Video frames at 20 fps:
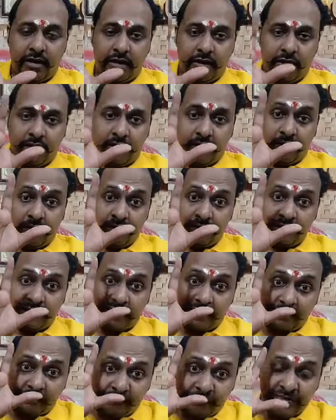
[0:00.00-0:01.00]
uh,
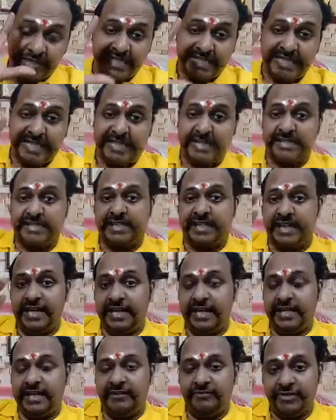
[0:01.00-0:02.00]
there are physical
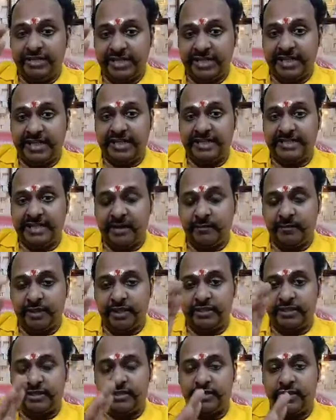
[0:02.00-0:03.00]
screening, physical
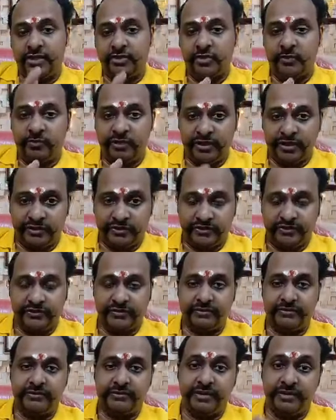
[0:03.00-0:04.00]
examination in orthopedics,
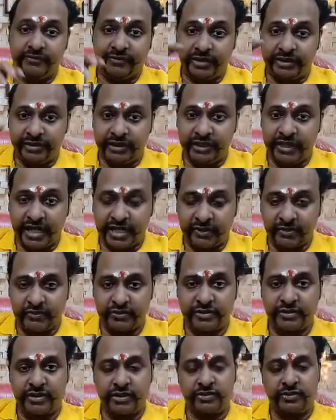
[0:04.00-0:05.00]
differential
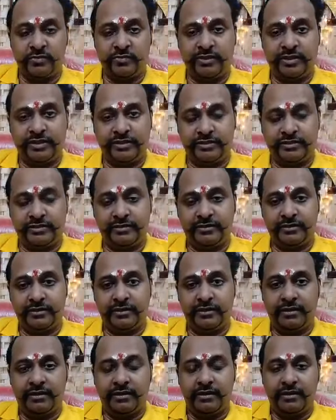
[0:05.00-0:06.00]
diagnosis in orthopedics,
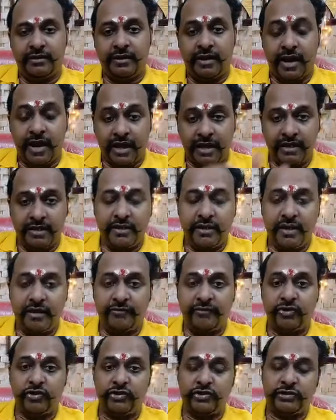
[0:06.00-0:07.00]
and
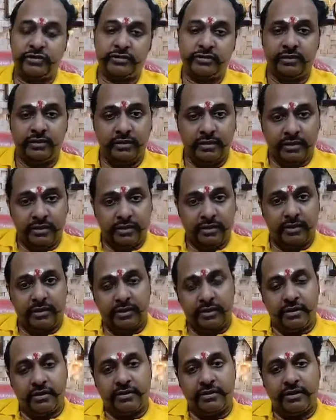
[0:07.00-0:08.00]
of course
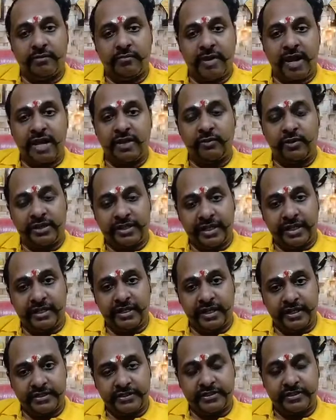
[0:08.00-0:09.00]
the manual
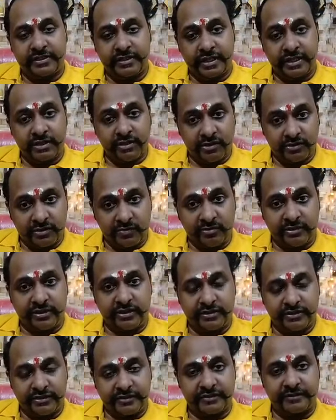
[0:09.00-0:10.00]
techniques in
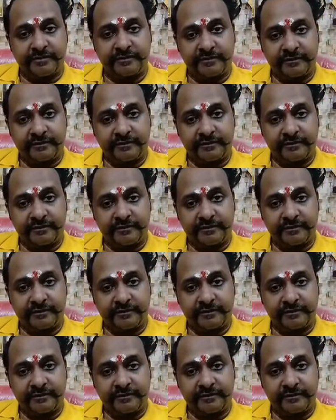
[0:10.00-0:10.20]
orthopedics.